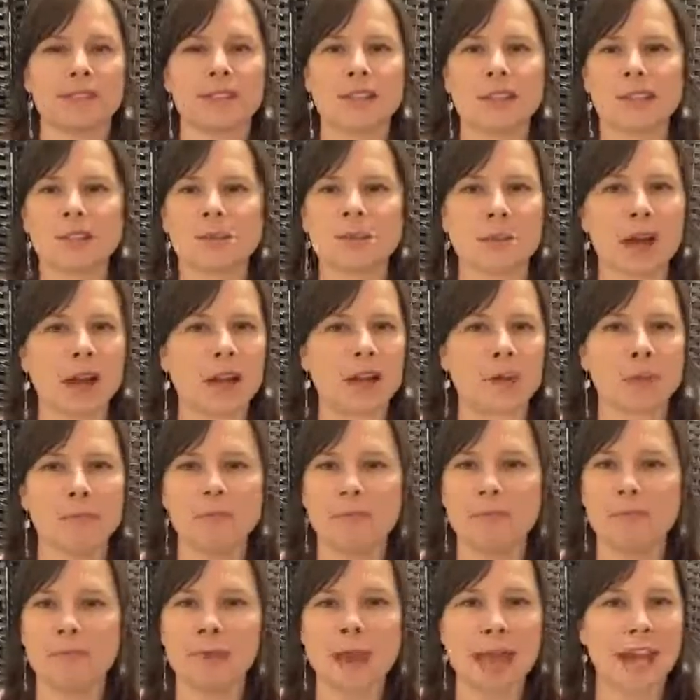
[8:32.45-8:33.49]
Doesn't matter,
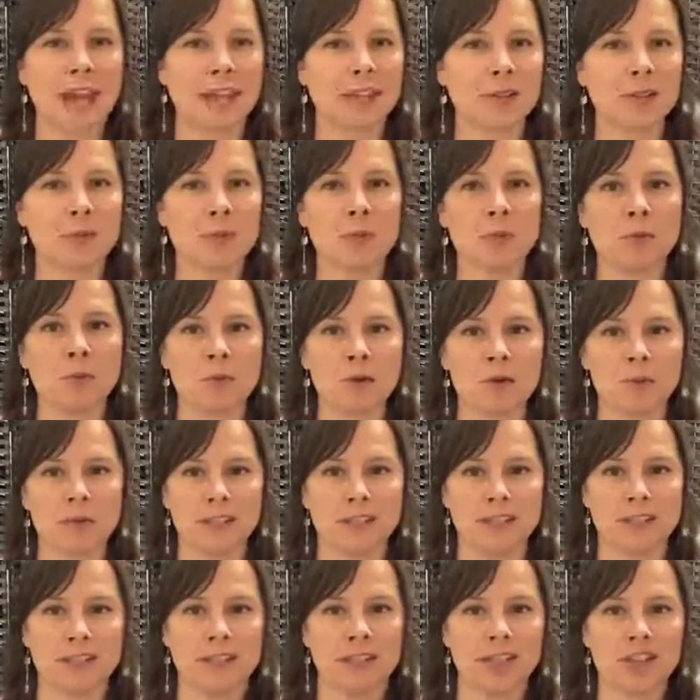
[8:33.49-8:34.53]
man,
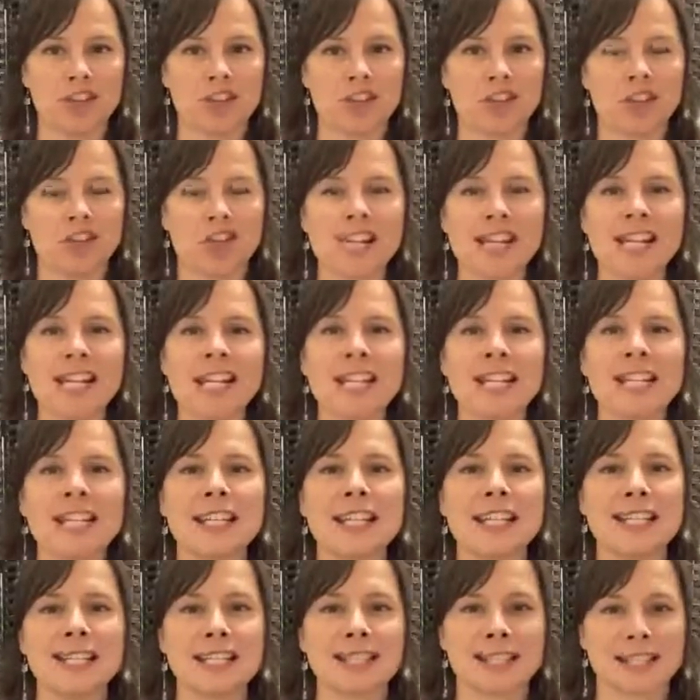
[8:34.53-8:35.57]
woman,
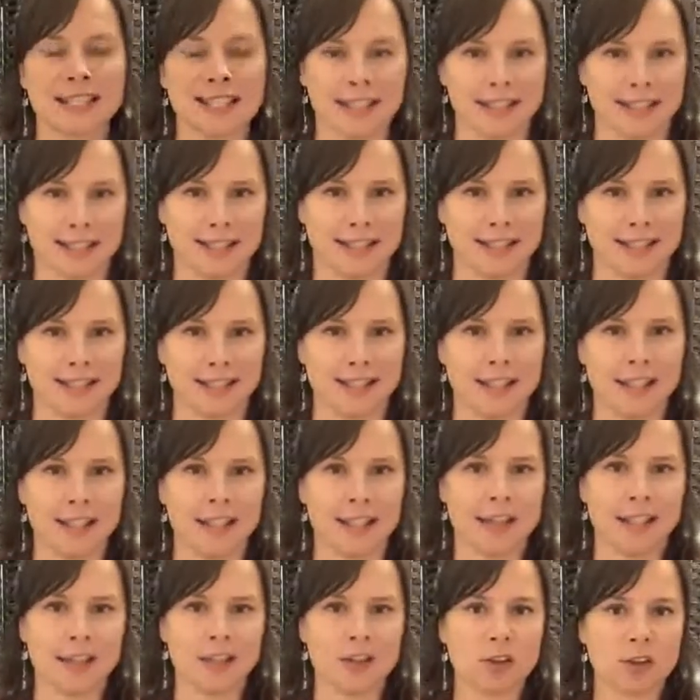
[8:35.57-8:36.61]
she is it.
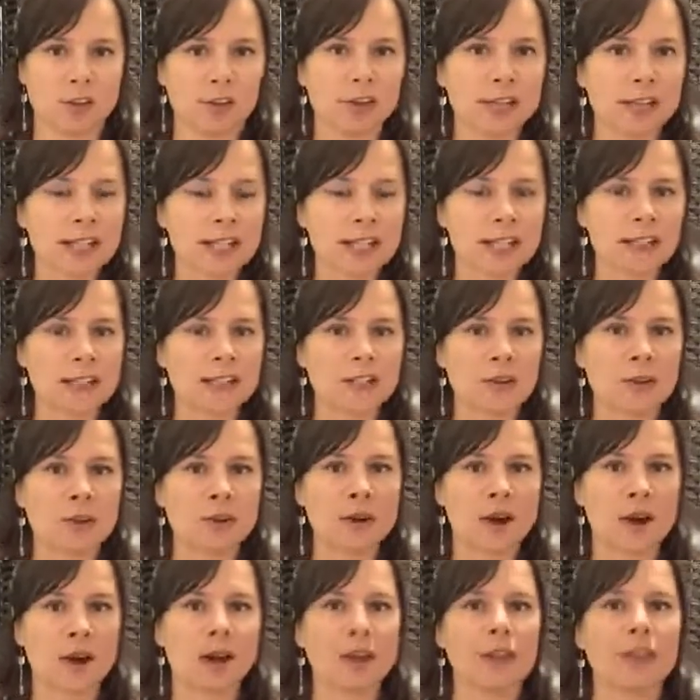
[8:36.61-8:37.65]
The earliest
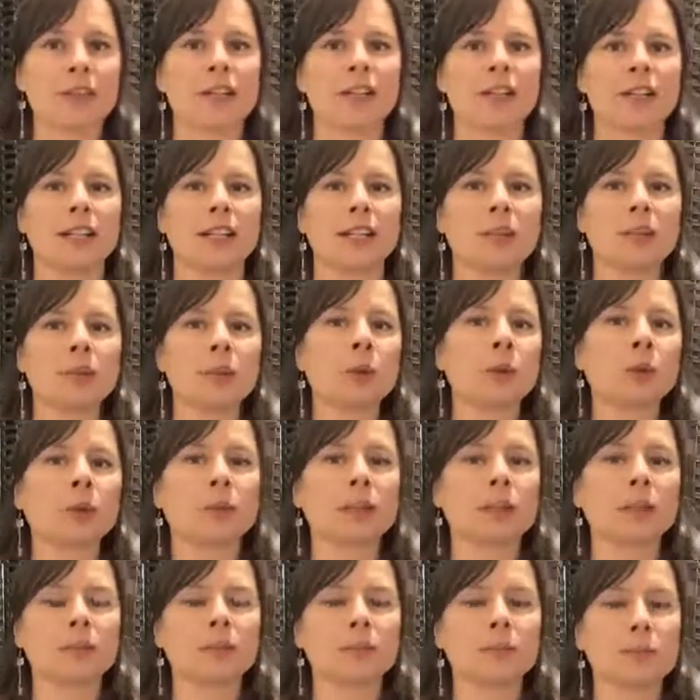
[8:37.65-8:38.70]
known author in the
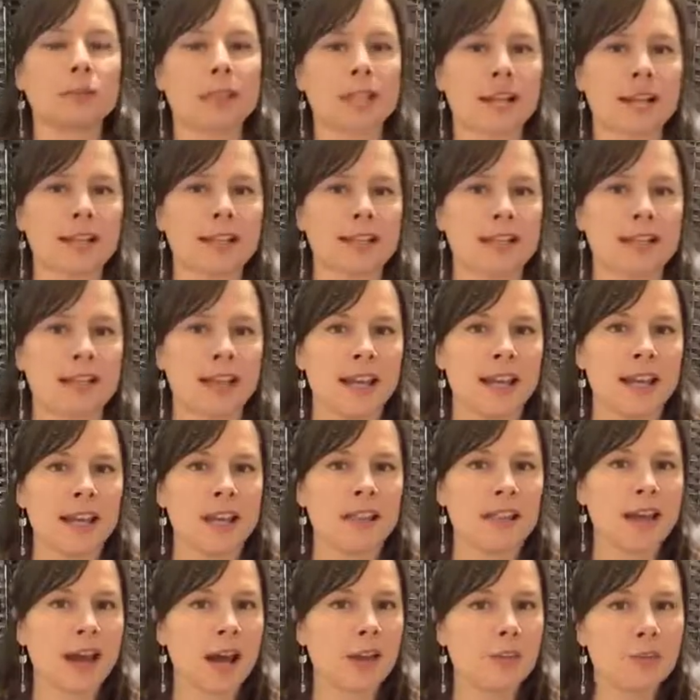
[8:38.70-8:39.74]
world, because
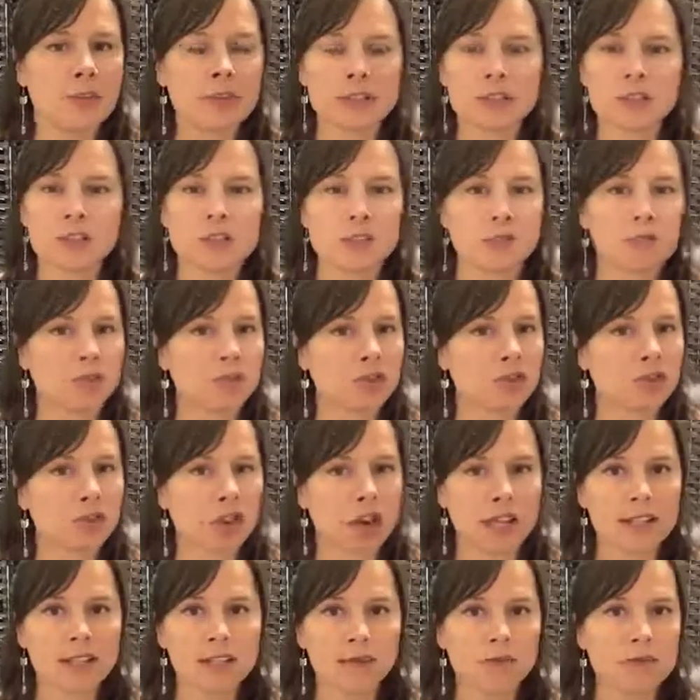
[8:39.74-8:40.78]
that was
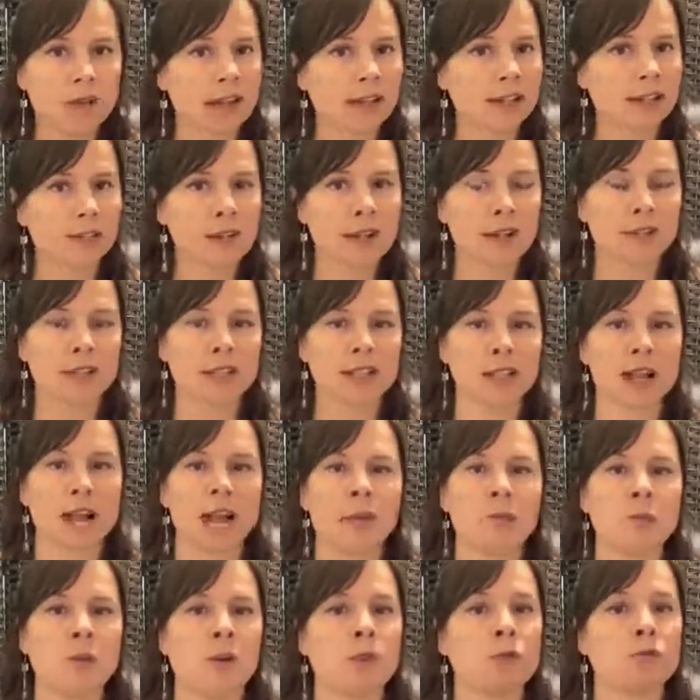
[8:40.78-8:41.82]
just right around the
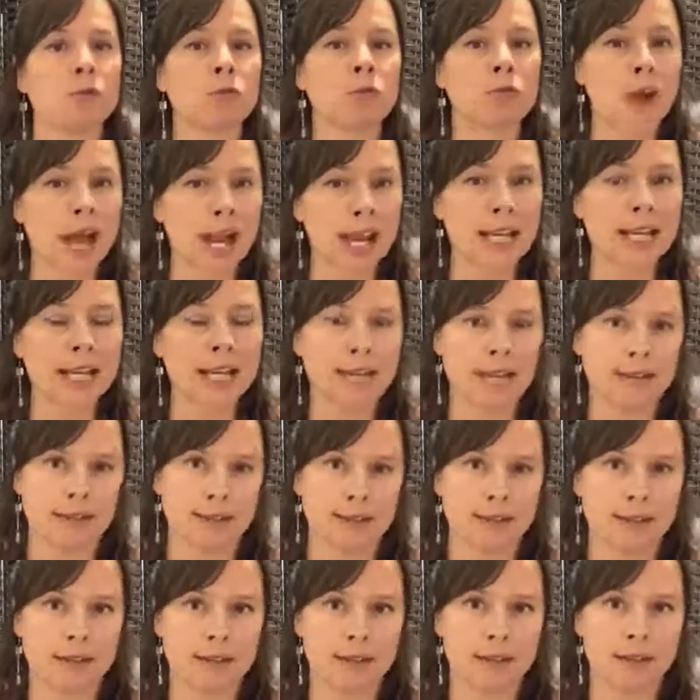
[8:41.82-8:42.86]
time when
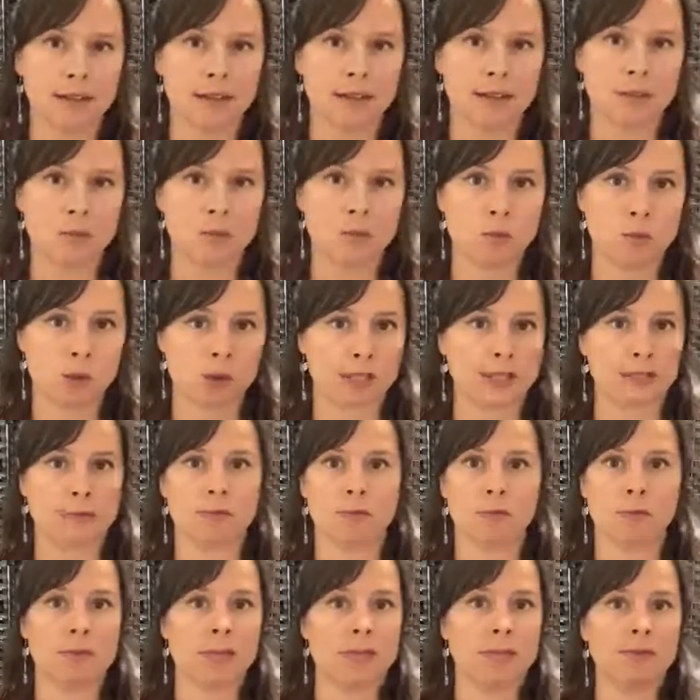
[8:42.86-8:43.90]
writing was
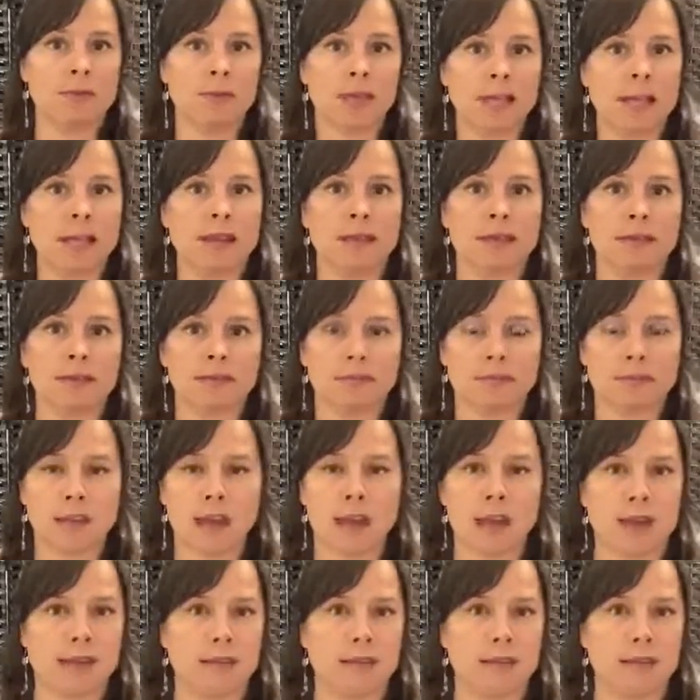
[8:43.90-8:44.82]
being,